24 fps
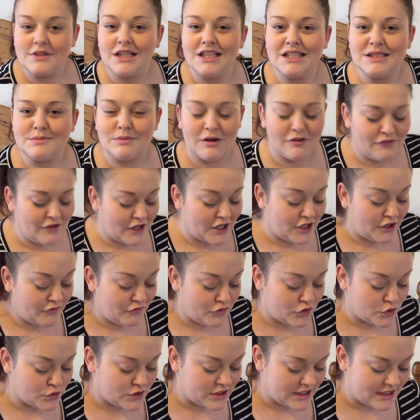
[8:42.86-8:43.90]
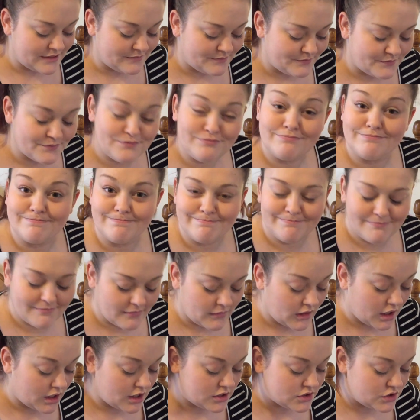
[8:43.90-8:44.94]
it smells very fruity.
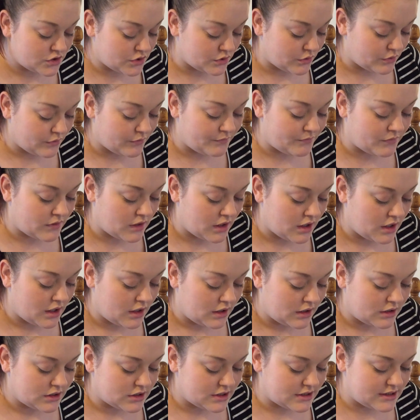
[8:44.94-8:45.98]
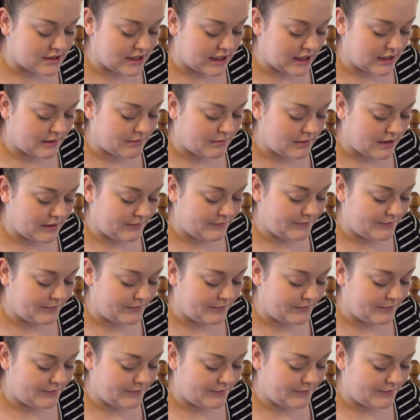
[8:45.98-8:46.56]
So just take